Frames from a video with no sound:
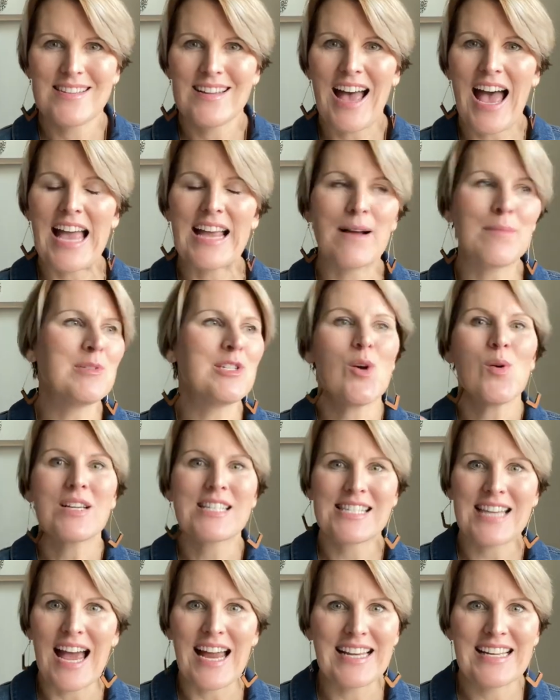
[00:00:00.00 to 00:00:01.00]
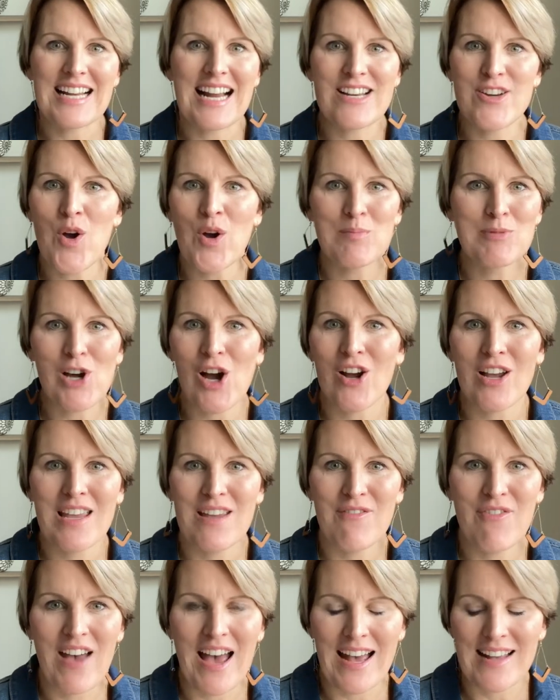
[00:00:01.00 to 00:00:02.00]
I, I'm so excited. I know I'm talking
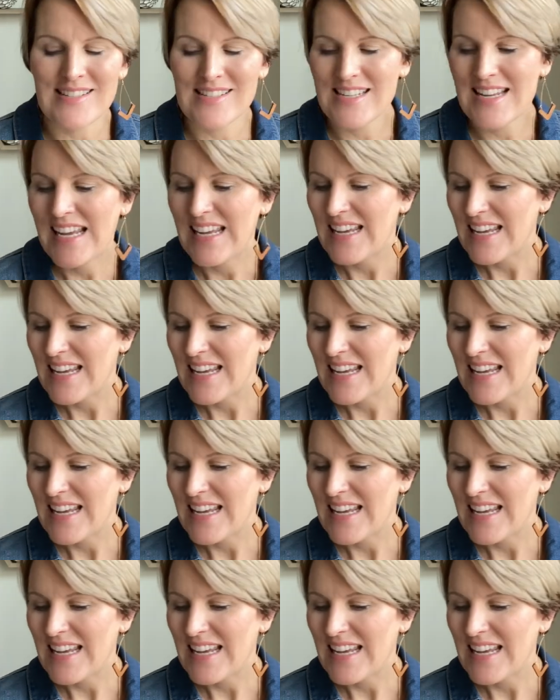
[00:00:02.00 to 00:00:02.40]
fast.